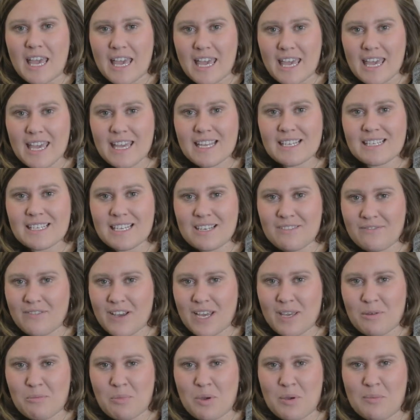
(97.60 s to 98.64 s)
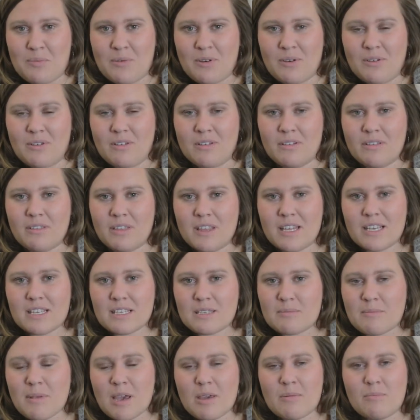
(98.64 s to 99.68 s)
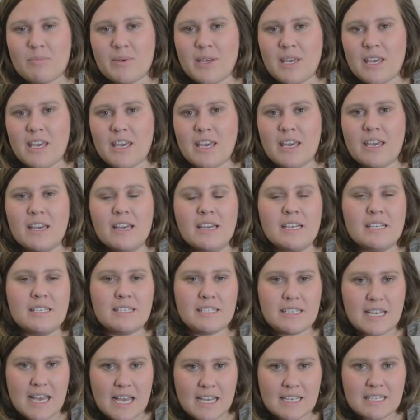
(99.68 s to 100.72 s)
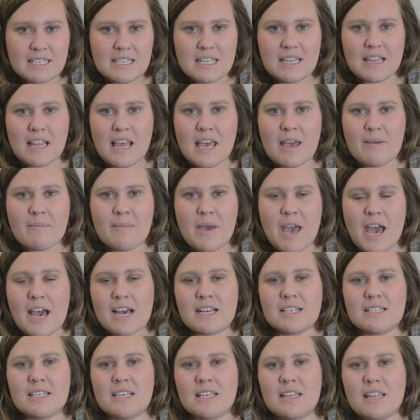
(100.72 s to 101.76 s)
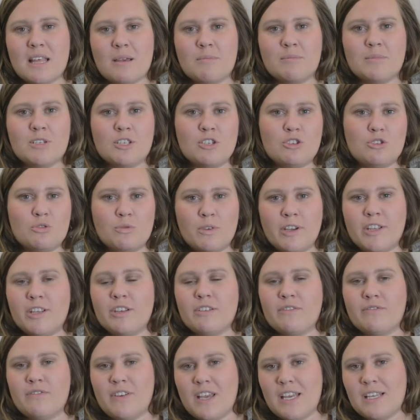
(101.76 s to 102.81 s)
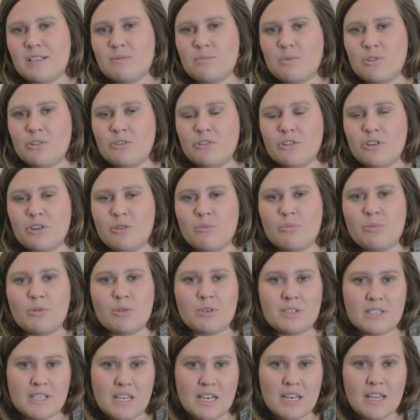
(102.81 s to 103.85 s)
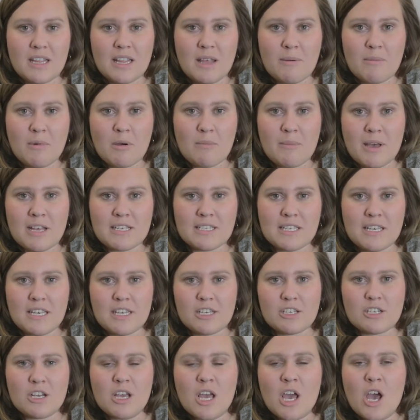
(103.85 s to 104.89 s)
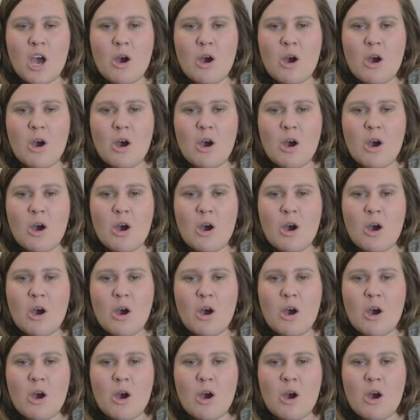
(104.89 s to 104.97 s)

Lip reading: hand invite people. This might be texting them, asking them to join your Facebook group, or sending them a message.